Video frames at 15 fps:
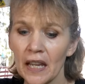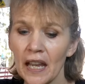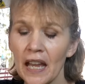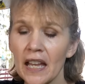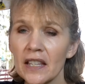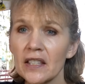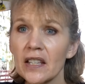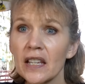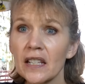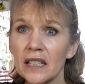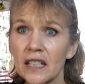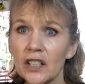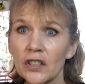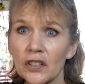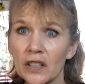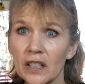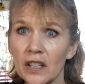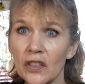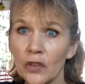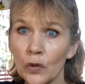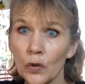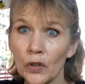As Tyr
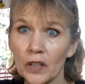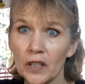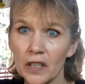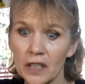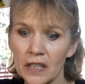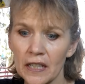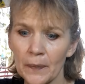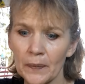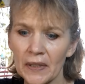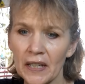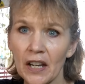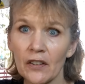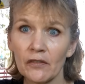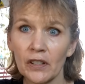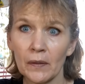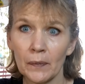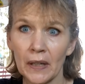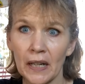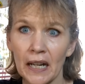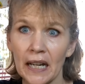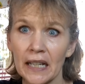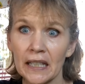and Thor stepped out from
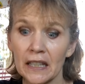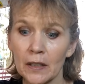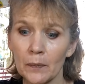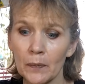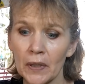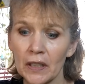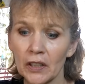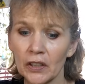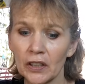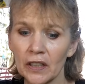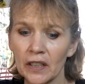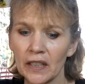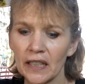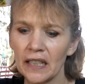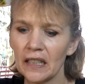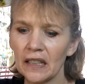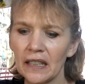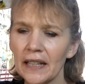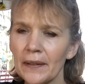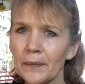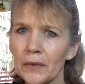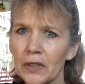behind the pillar, he
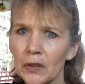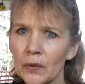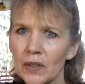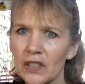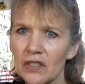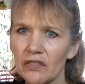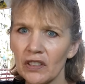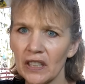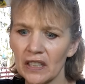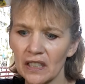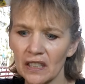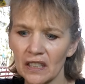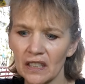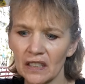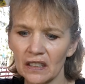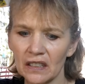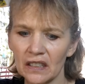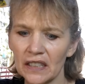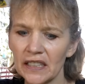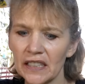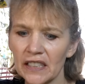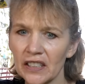leapt to his feet and
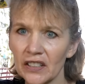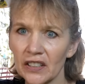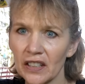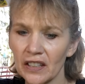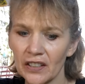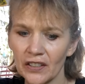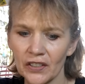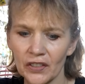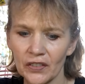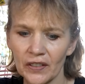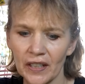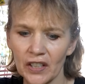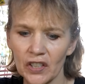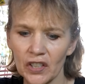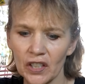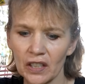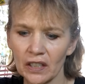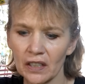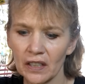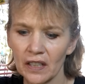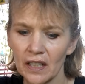glared in their direction.